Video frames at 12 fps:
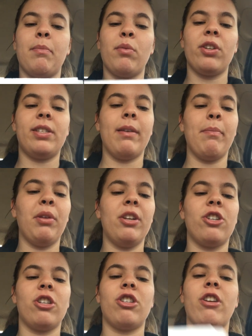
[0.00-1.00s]
more simply
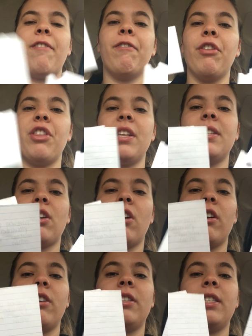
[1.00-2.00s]
just shuffle these
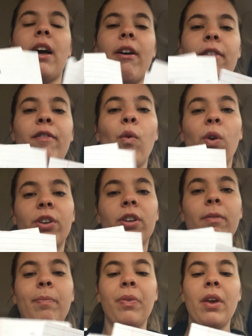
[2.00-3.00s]
cards out of order.